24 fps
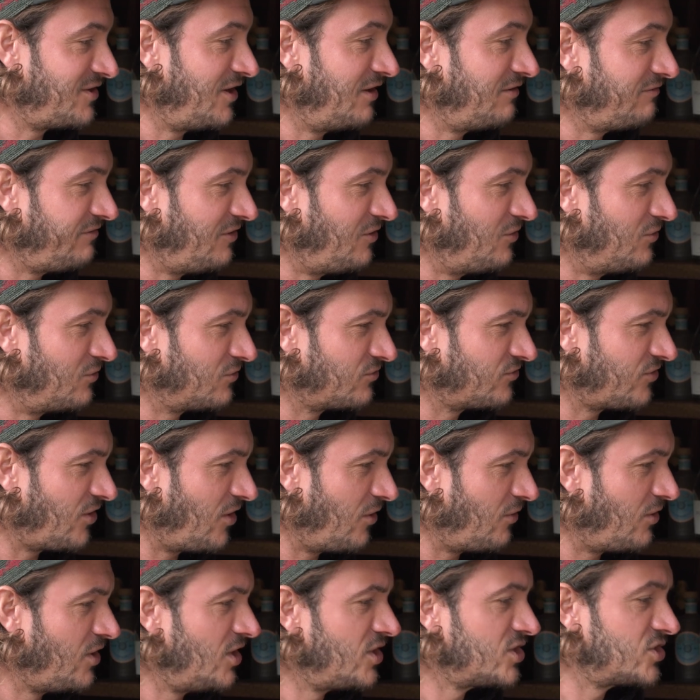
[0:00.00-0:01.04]
to unfold.
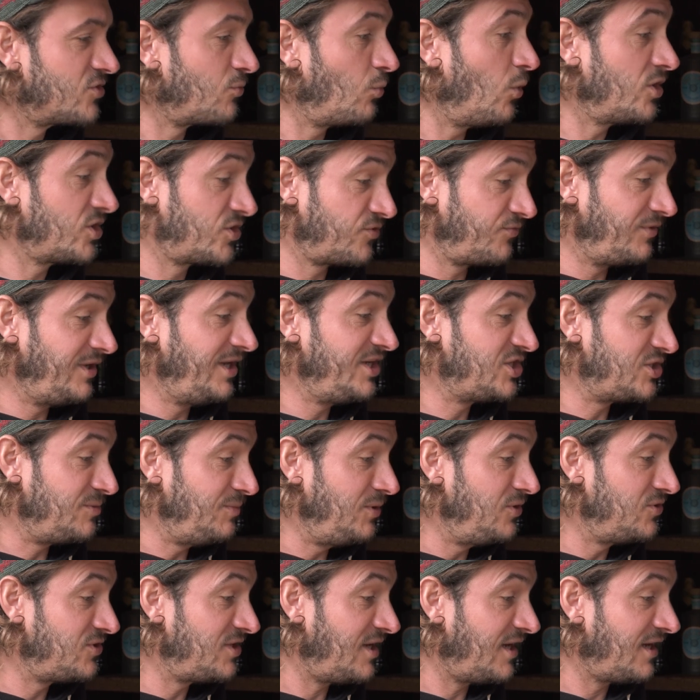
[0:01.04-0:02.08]
So to want to release
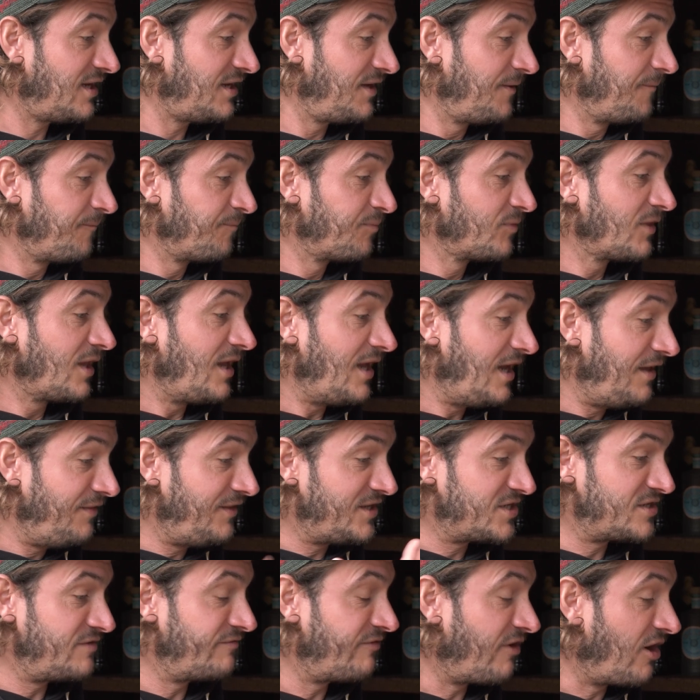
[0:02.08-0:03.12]
music in
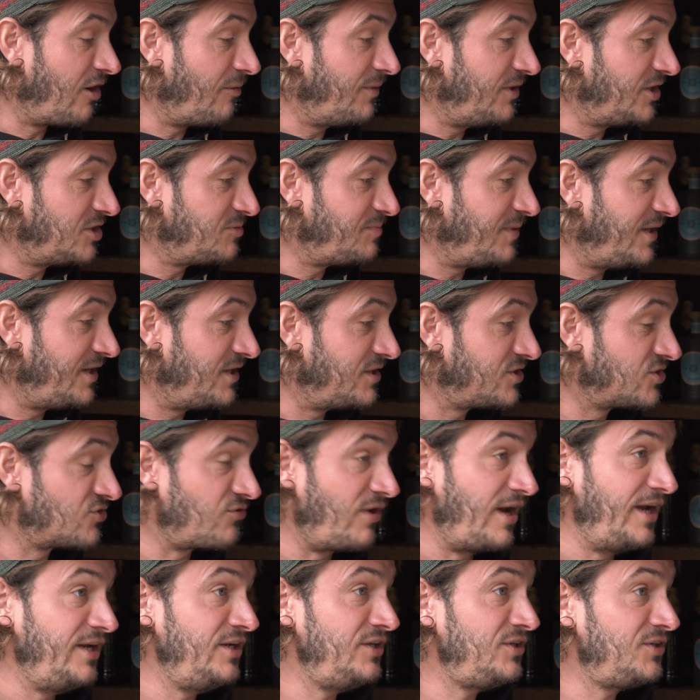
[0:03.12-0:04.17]
this environment has been
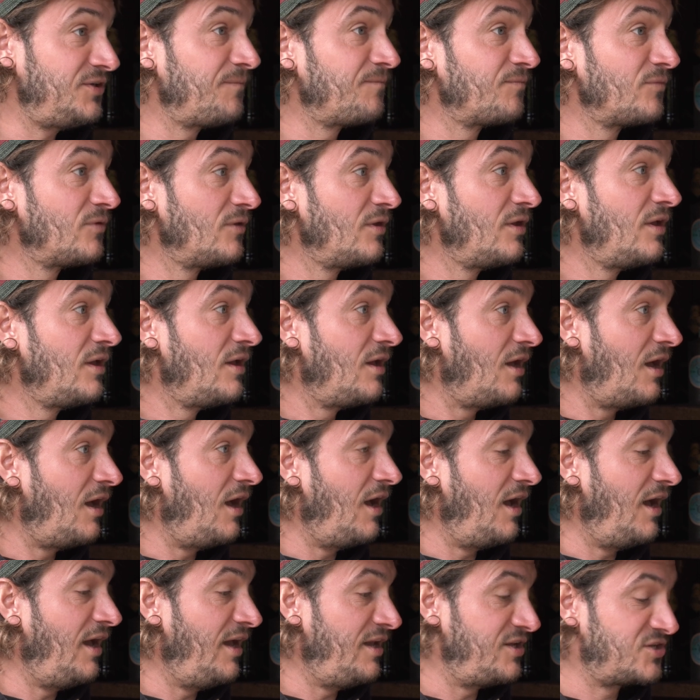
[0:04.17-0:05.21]
strange.
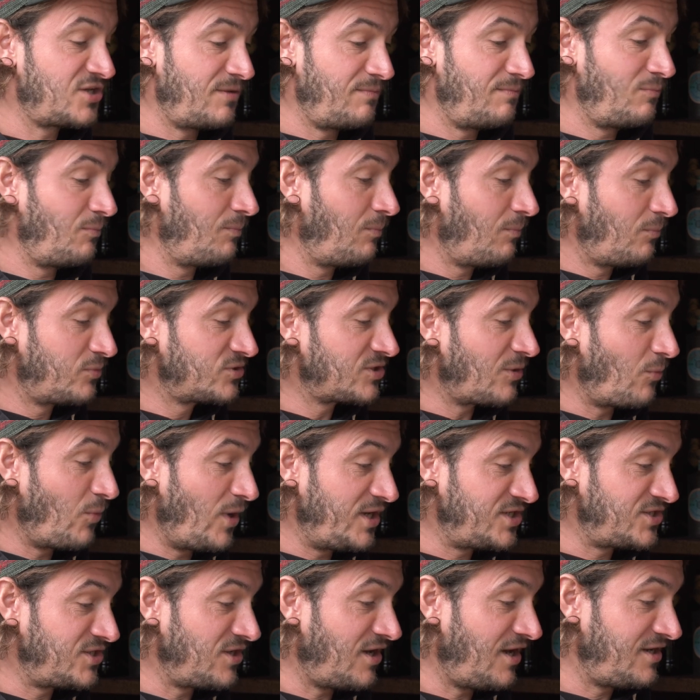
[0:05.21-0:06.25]
Uh, in some some
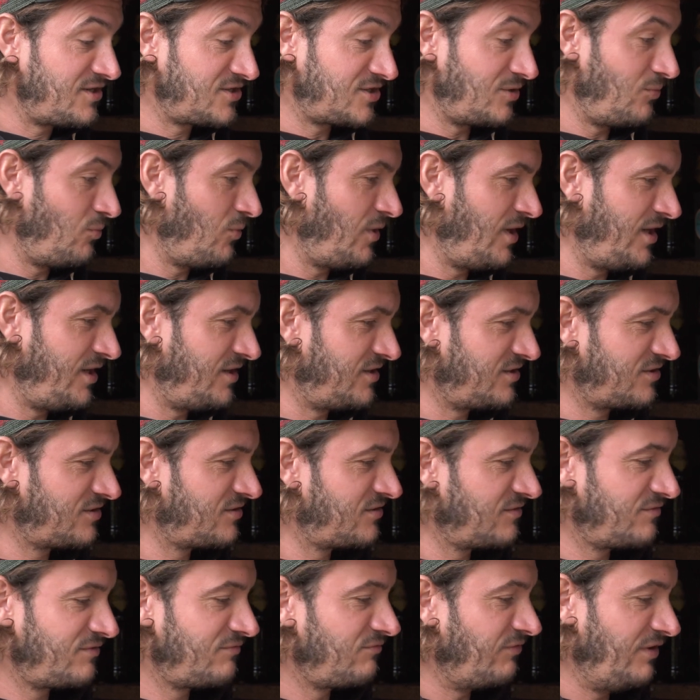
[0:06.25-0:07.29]
ways nice, some
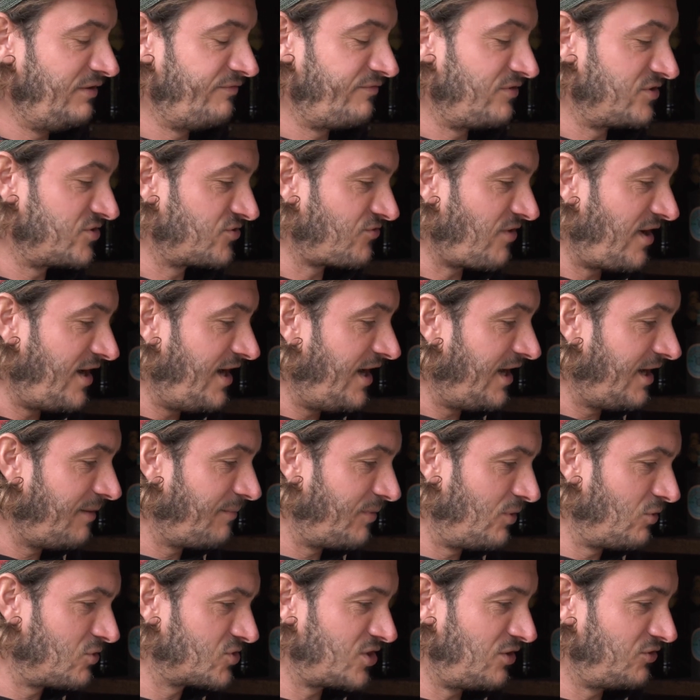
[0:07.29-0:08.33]
ways really frustrating,
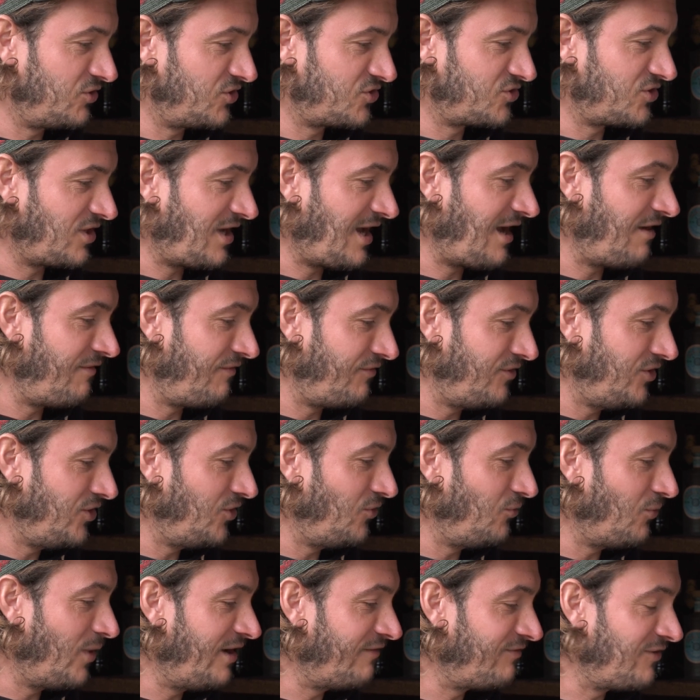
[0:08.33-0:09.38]
but also just to have a
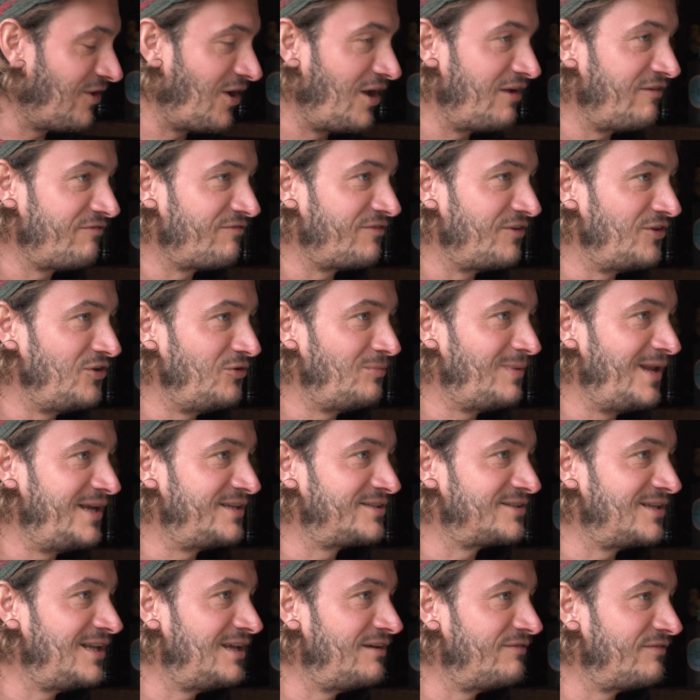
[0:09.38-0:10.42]
new way of life, a new
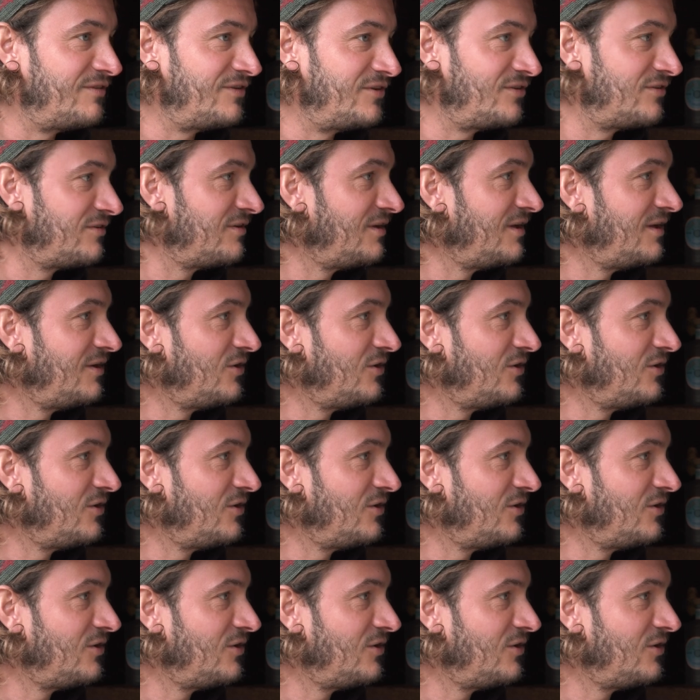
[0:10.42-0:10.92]
place to live, and